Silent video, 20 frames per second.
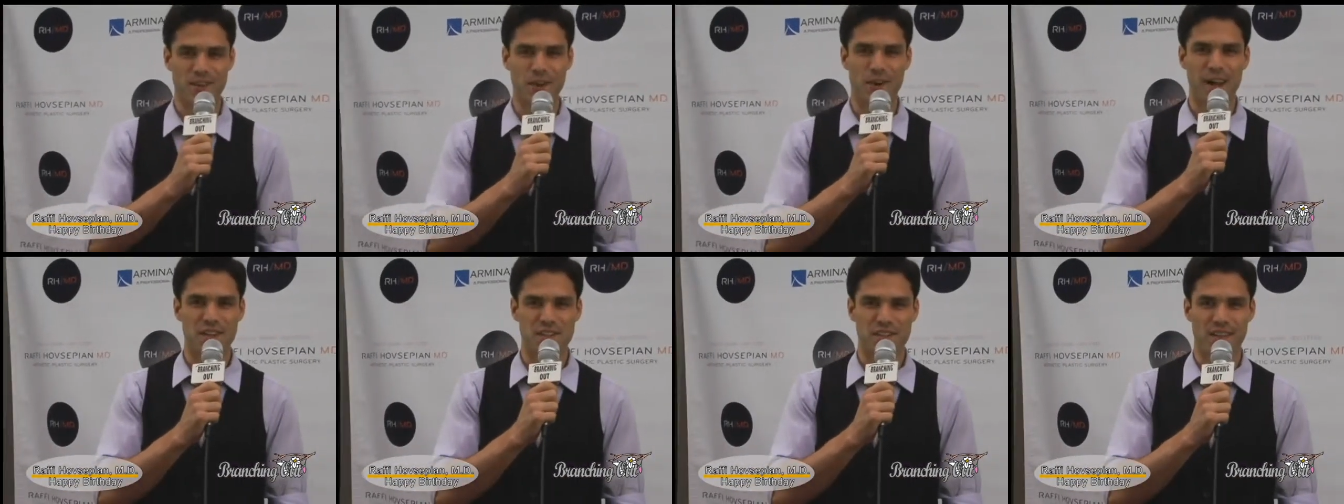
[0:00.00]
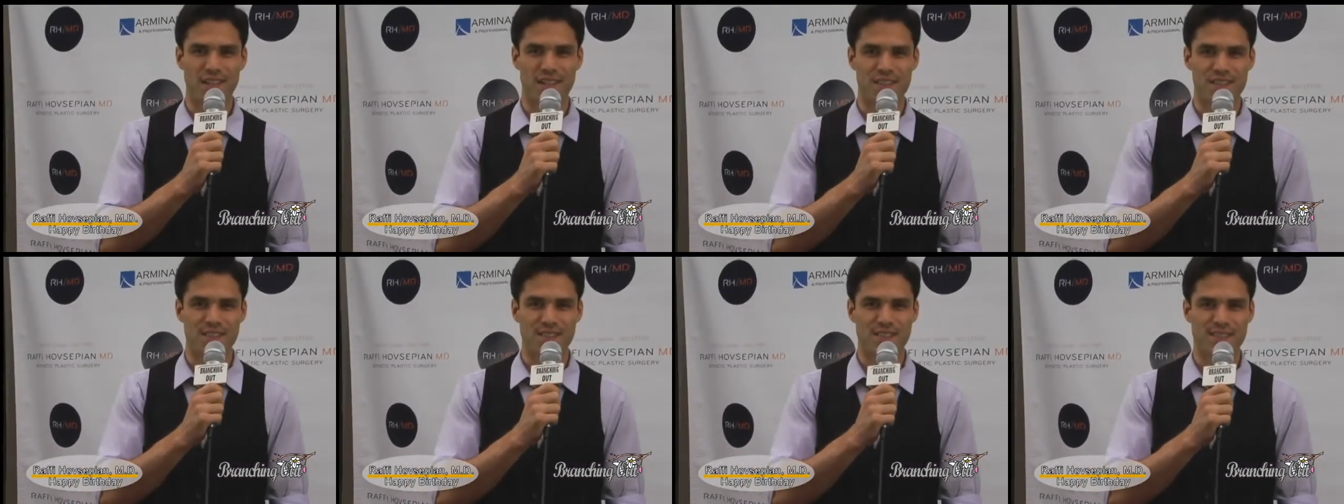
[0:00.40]

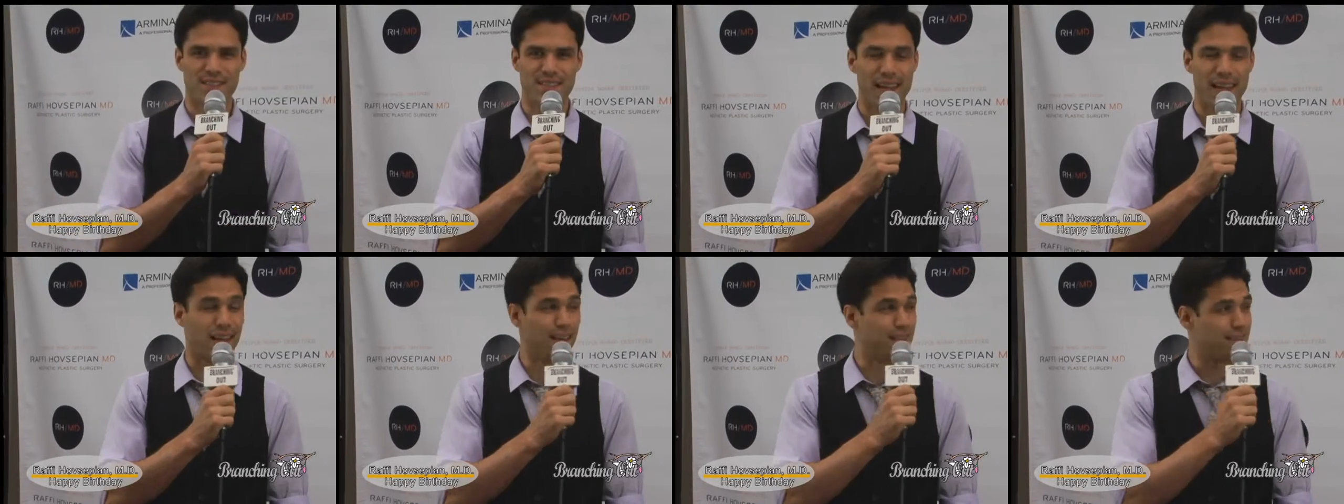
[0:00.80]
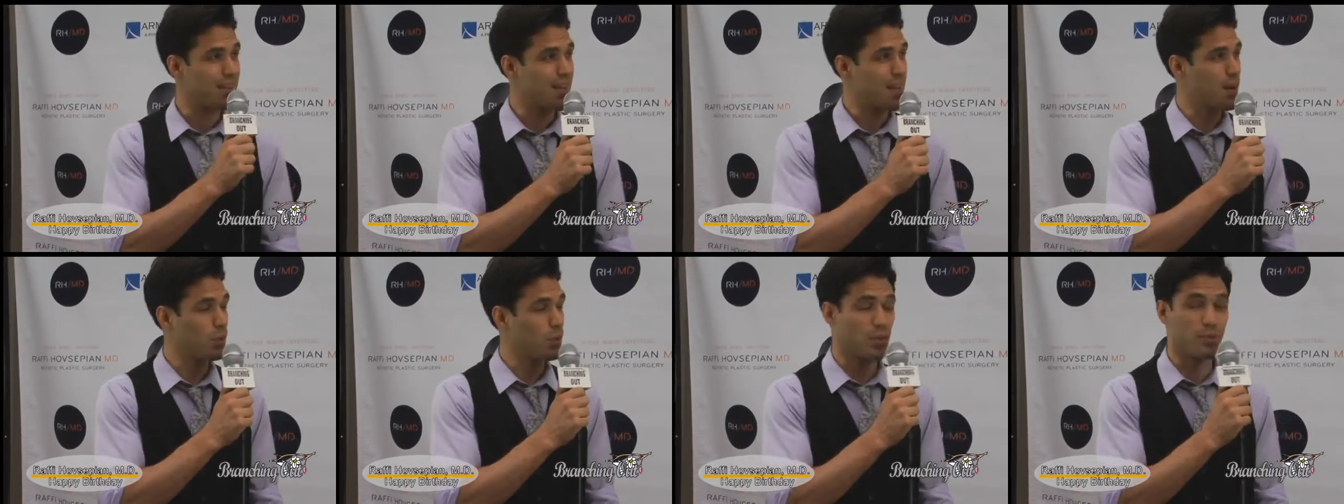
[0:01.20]
Congratulations, and
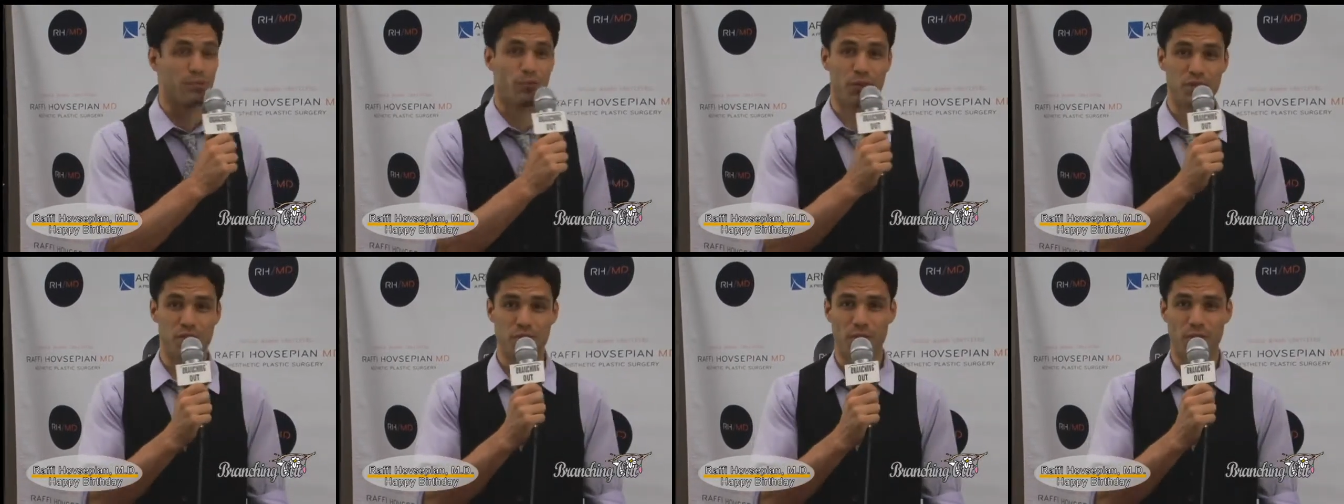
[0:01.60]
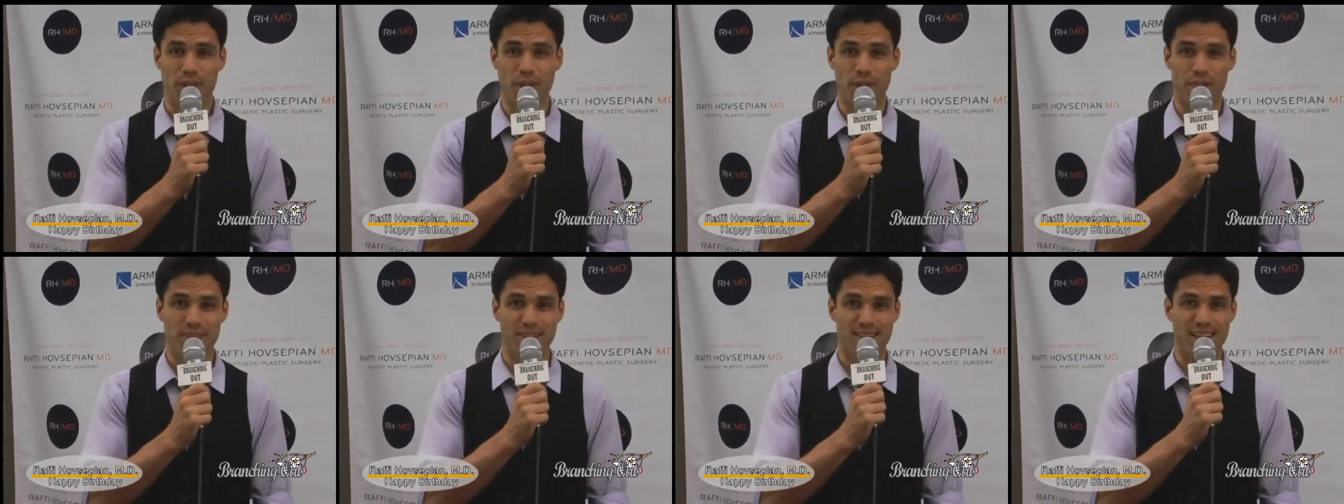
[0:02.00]
uh, we're looking forward to a
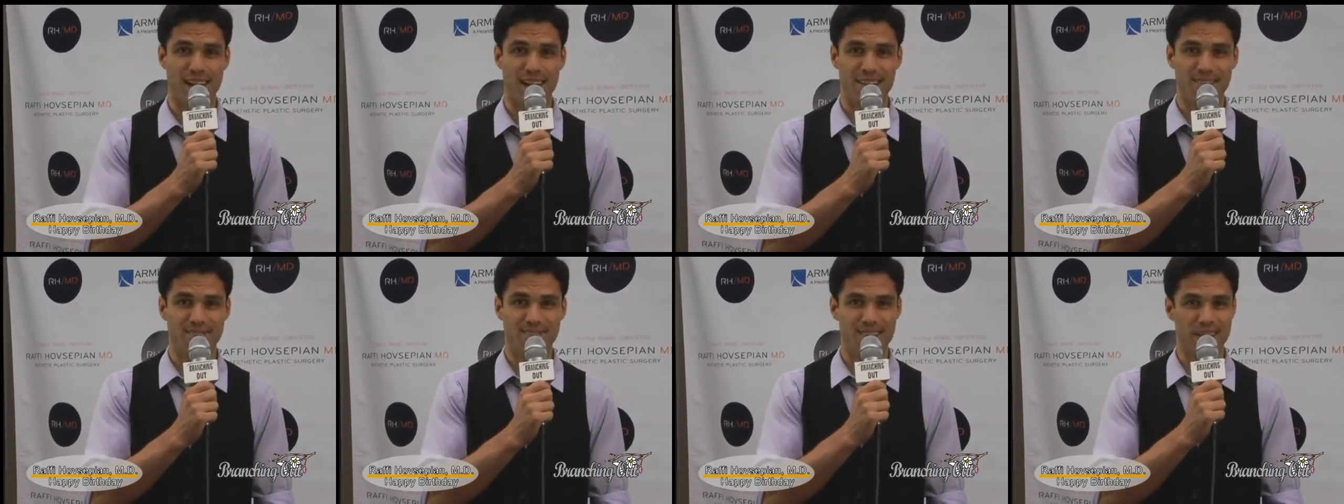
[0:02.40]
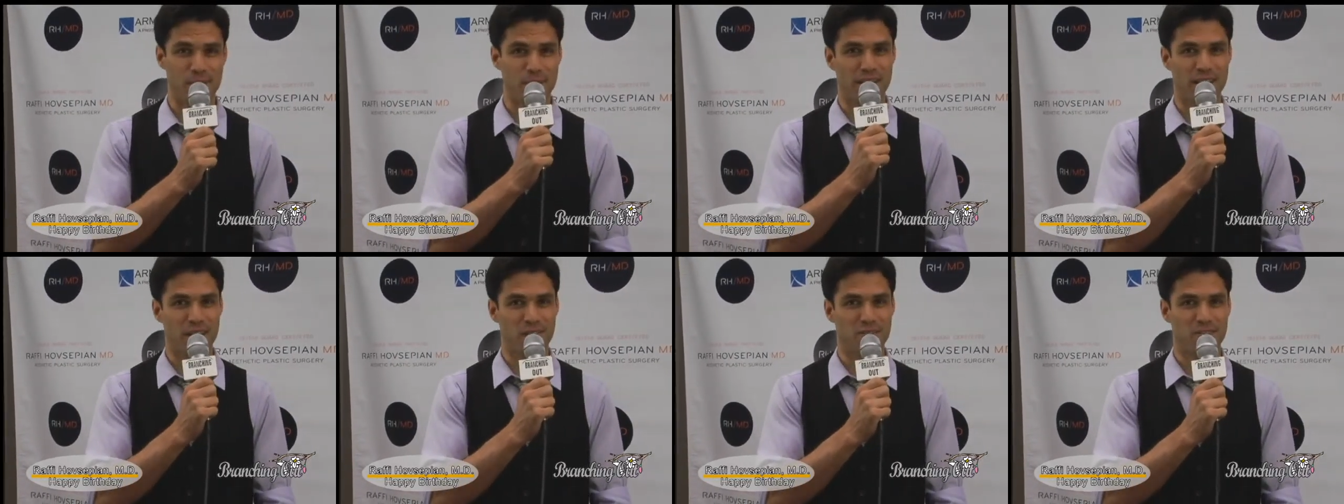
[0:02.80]
great event tonight. It's going
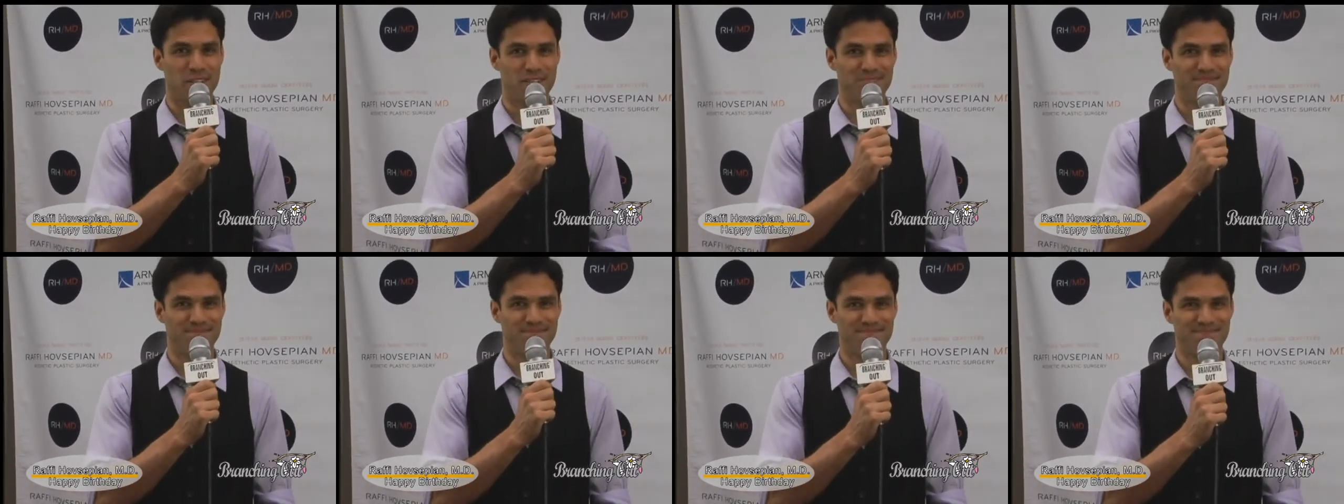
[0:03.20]
to be a lot of fun.